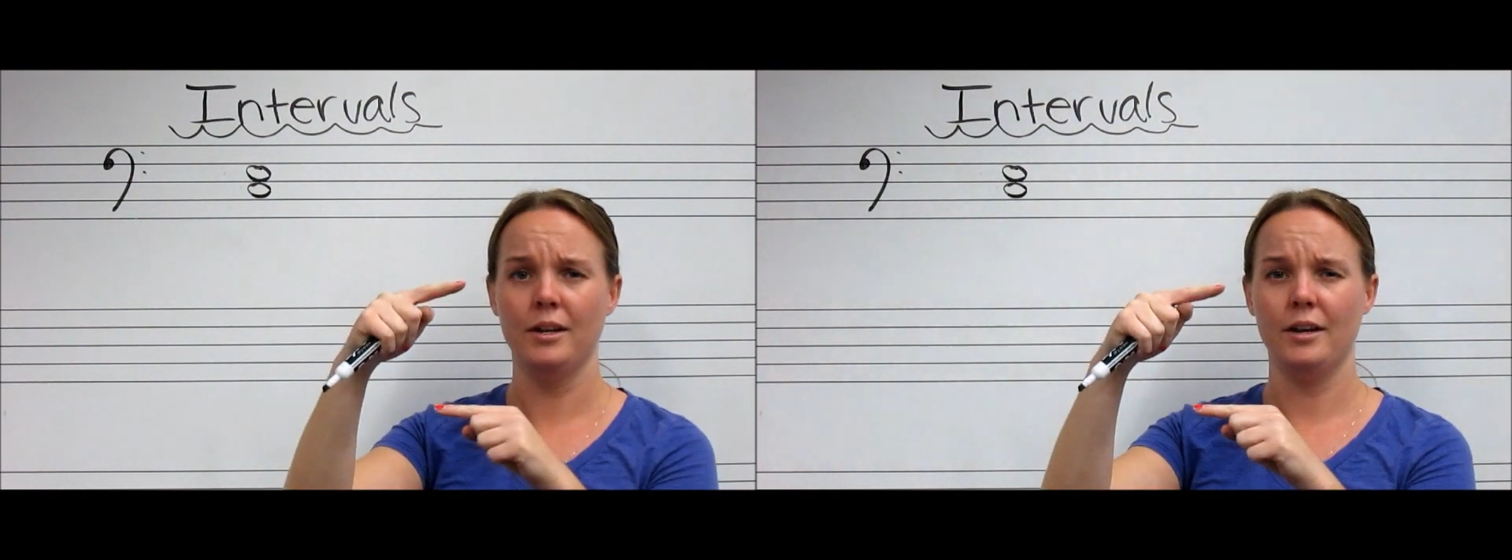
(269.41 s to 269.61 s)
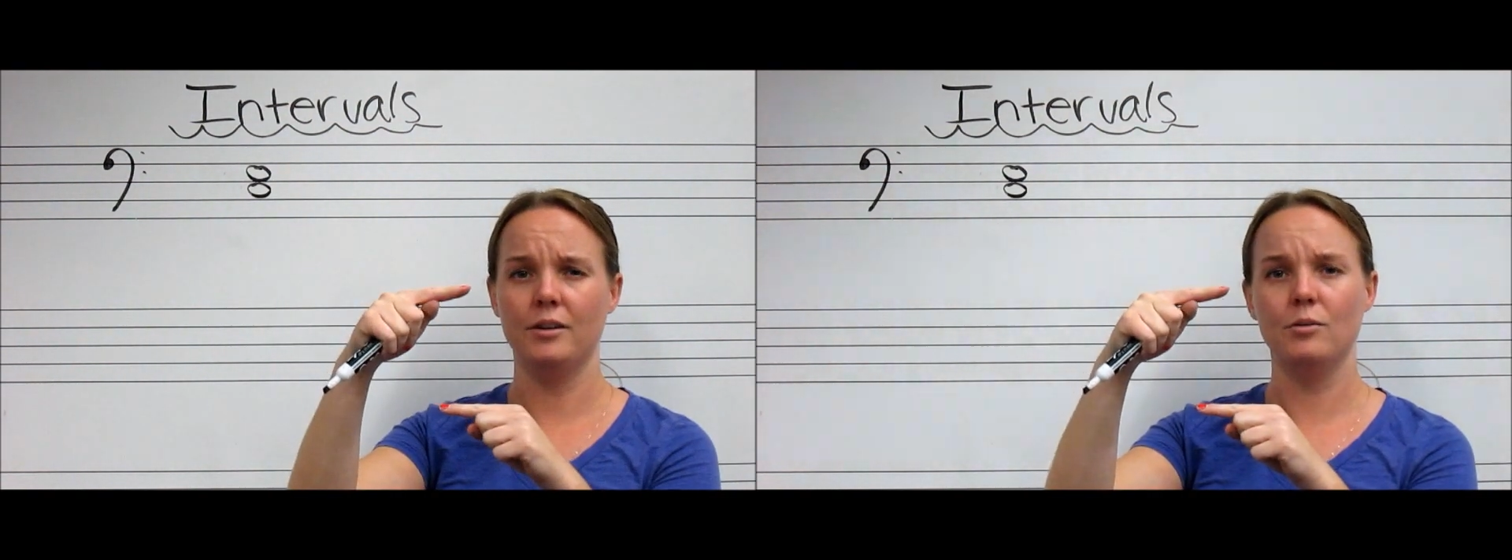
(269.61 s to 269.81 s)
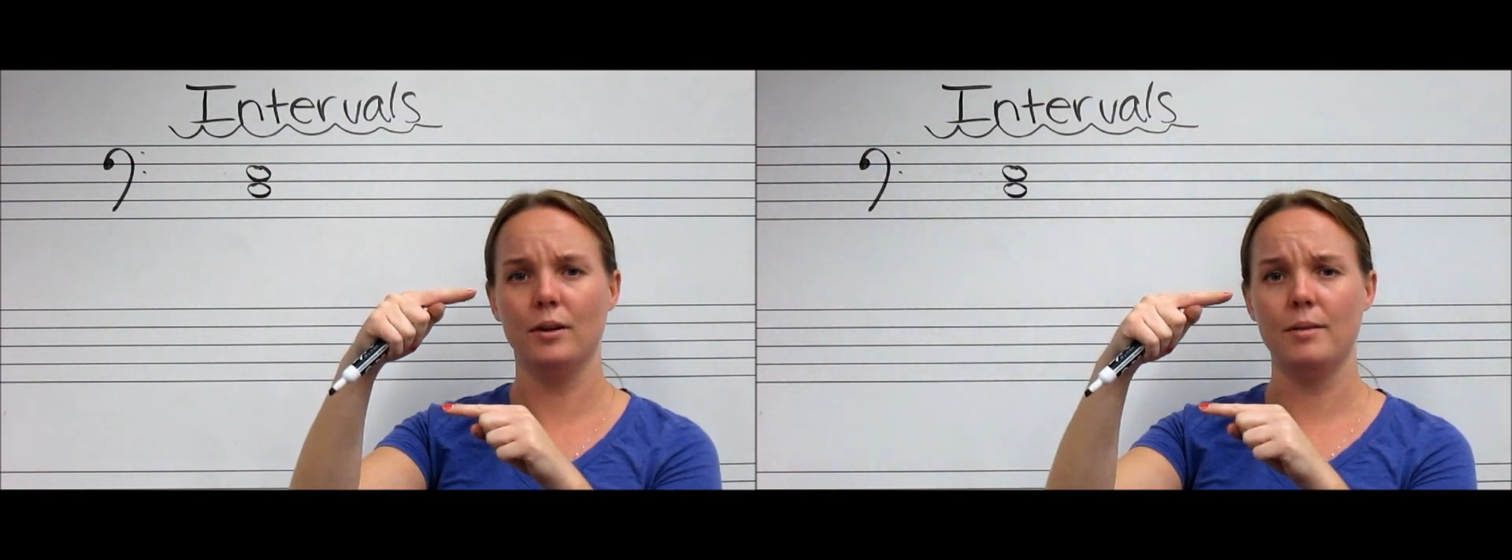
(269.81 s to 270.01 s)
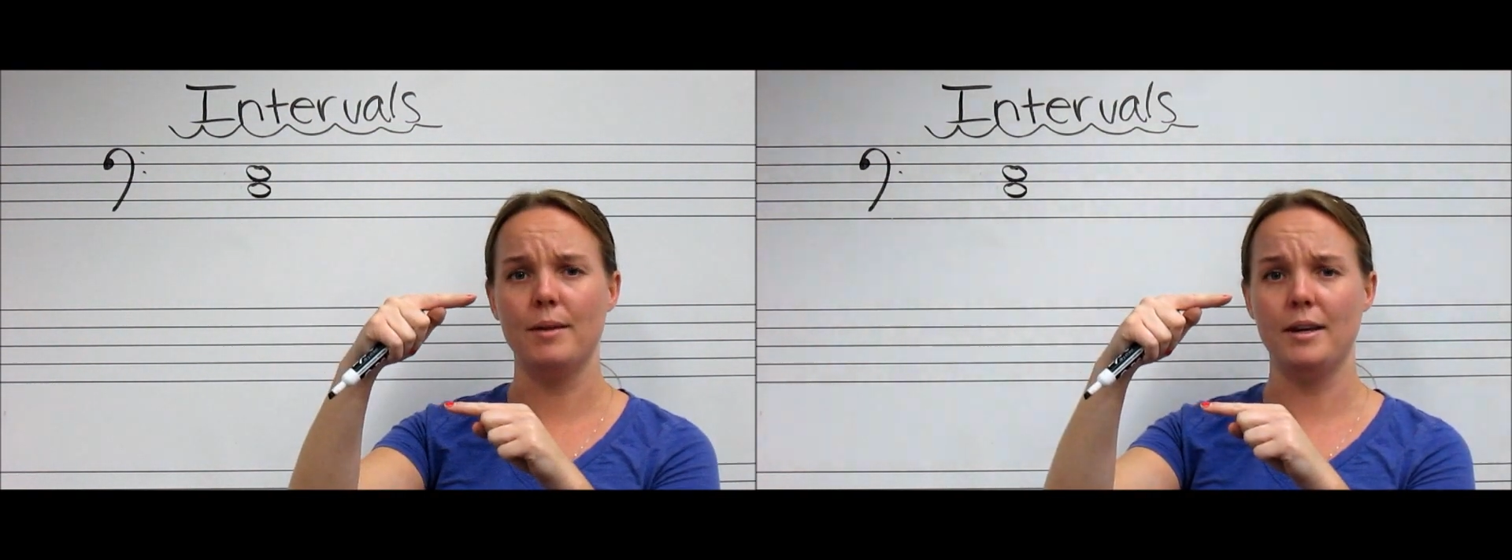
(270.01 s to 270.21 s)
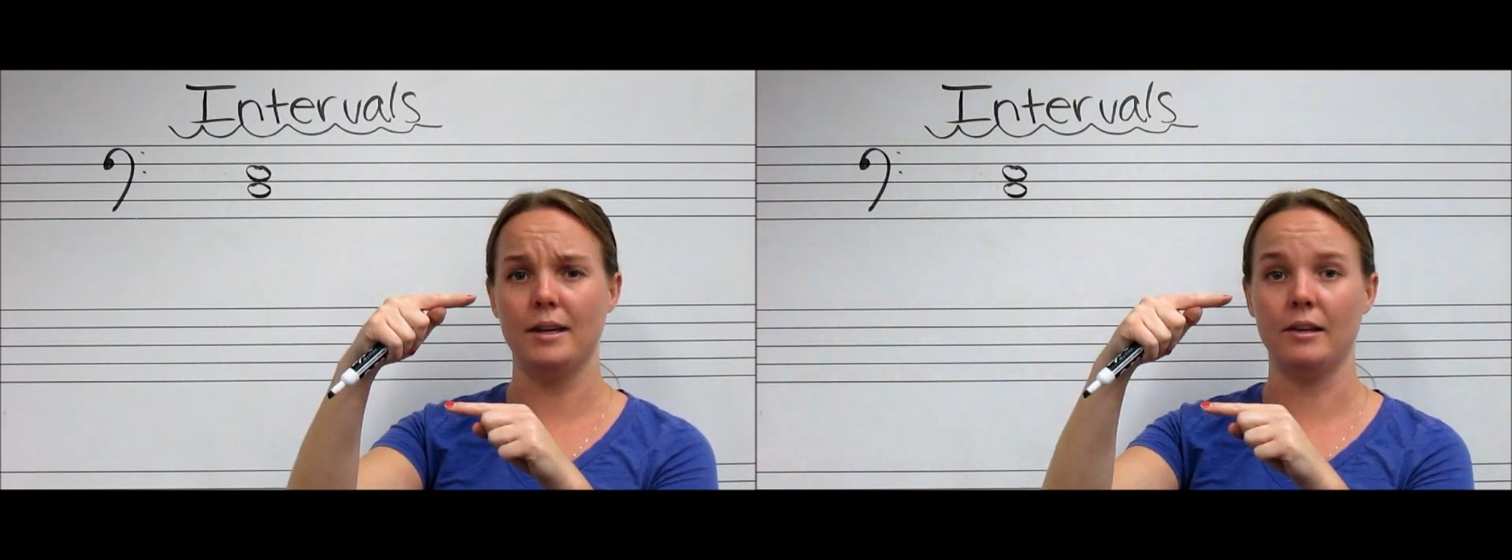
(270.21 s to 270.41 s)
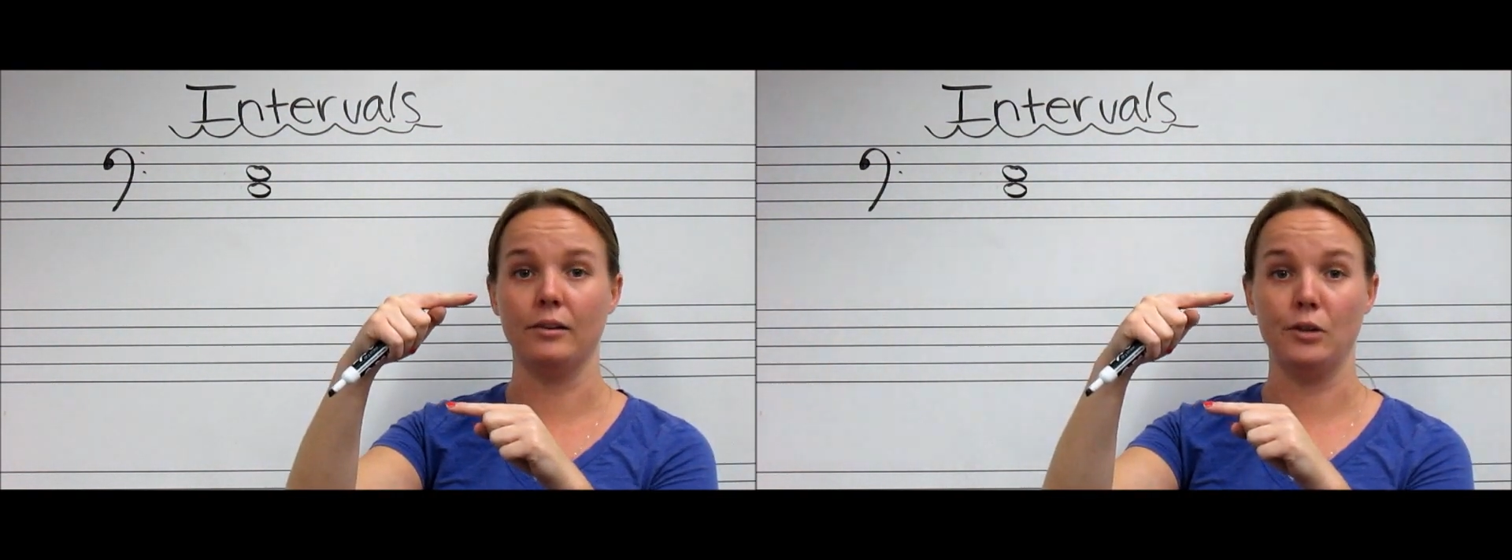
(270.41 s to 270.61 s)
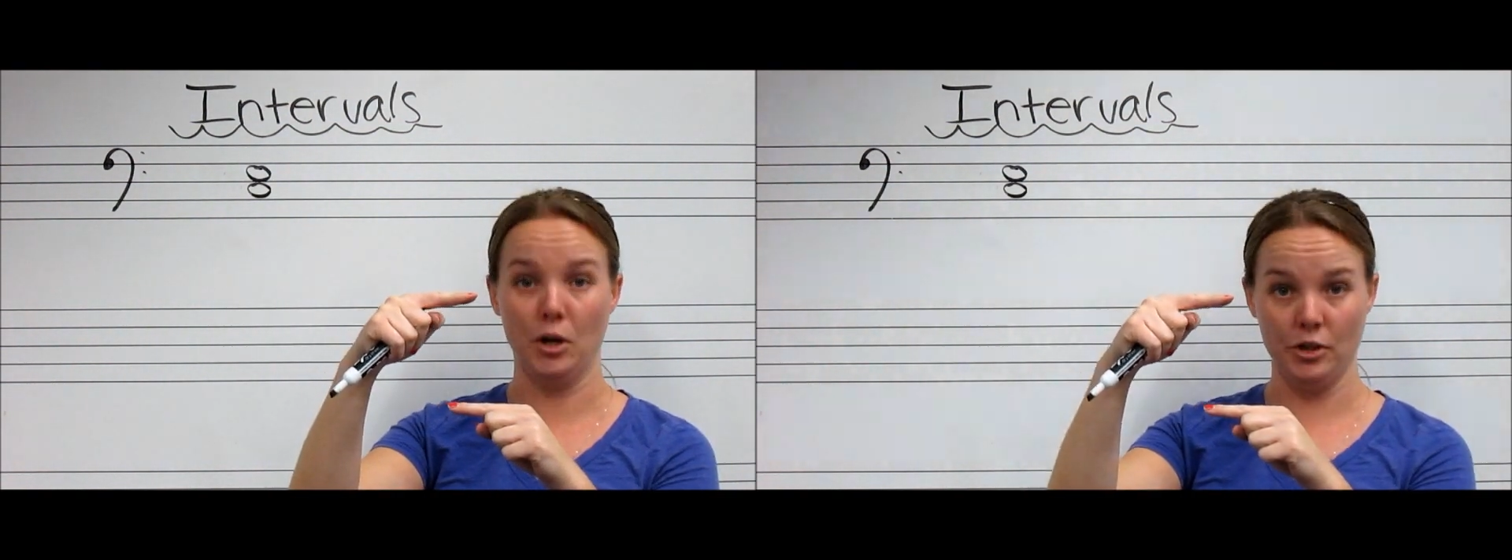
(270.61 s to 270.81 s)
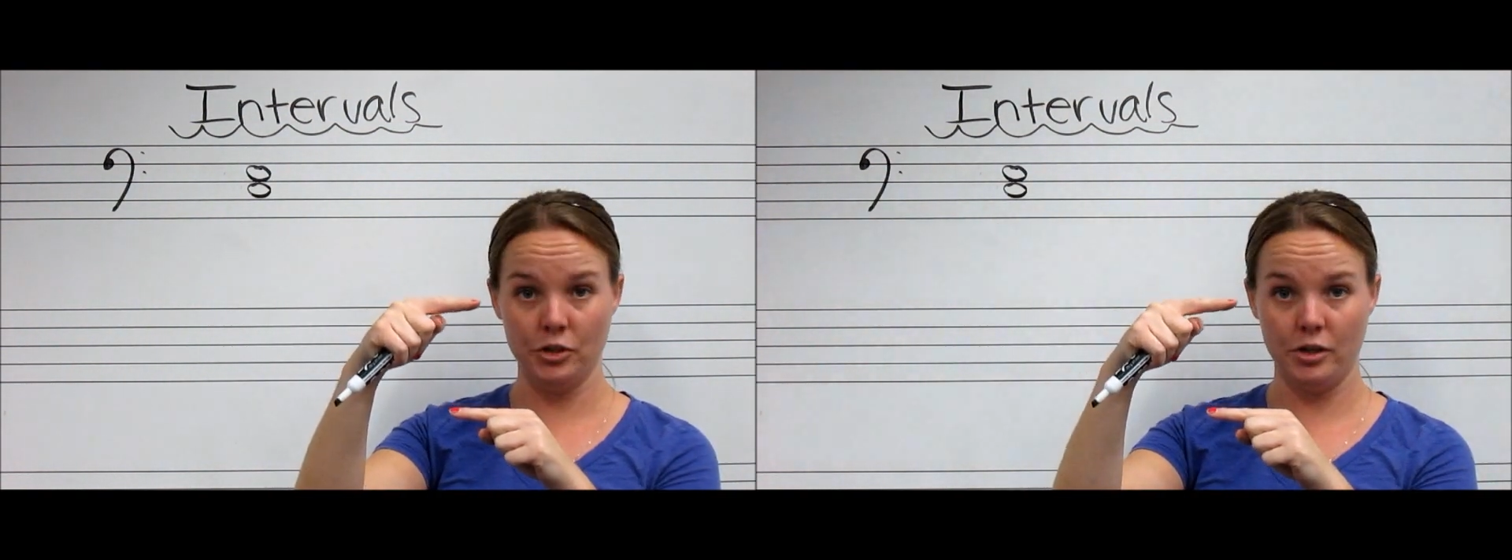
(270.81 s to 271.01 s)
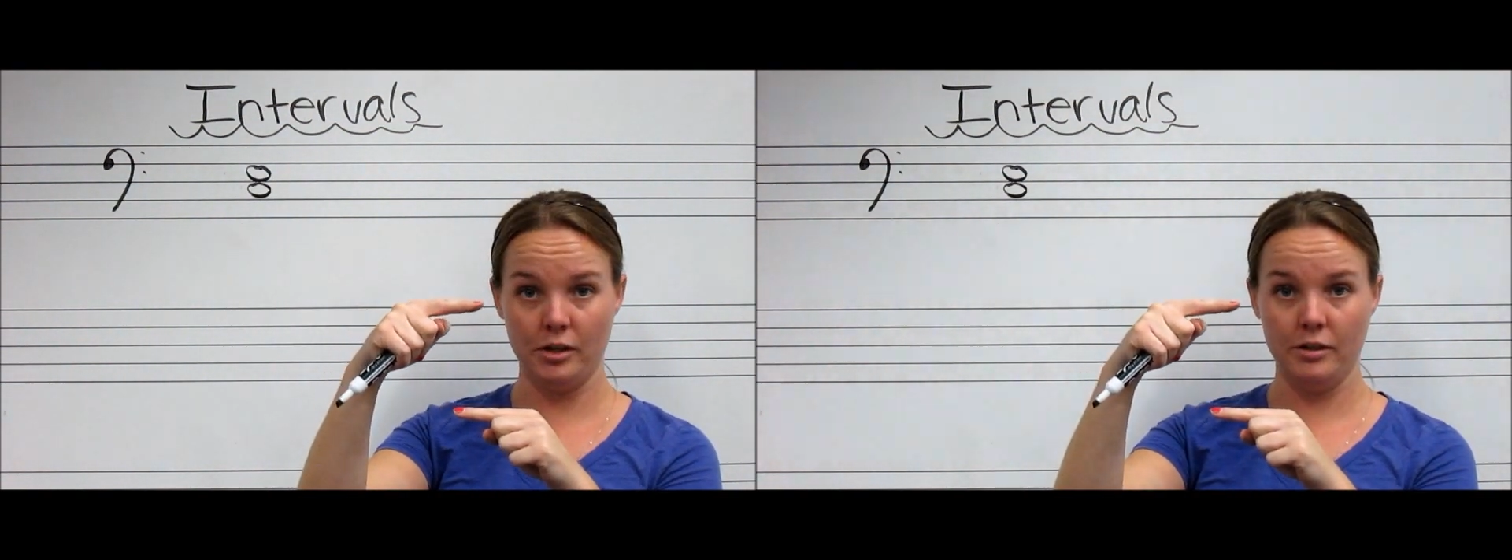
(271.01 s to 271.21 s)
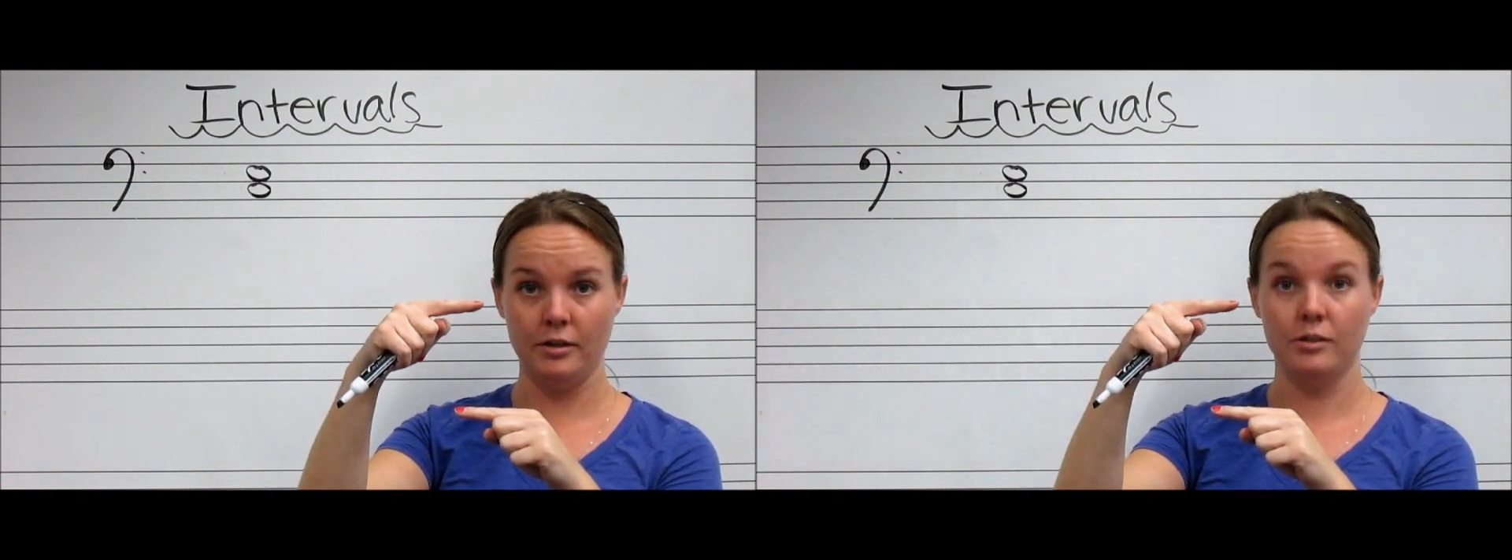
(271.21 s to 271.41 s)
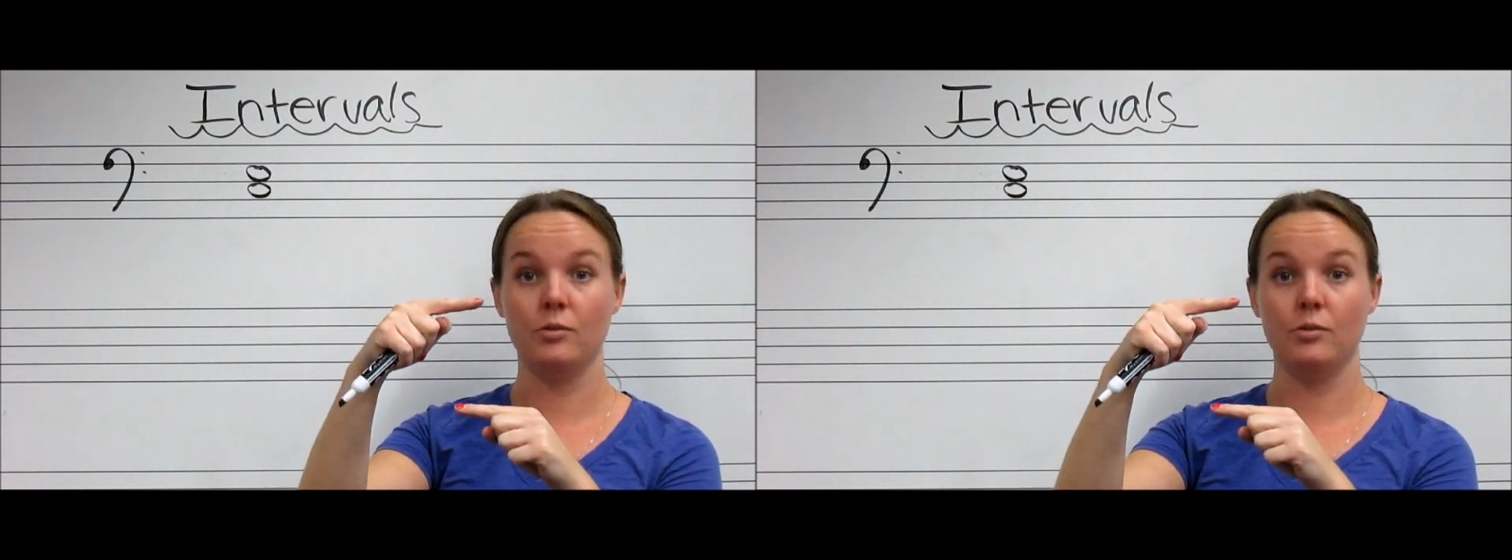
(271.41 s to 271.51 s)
and you want to make it larger,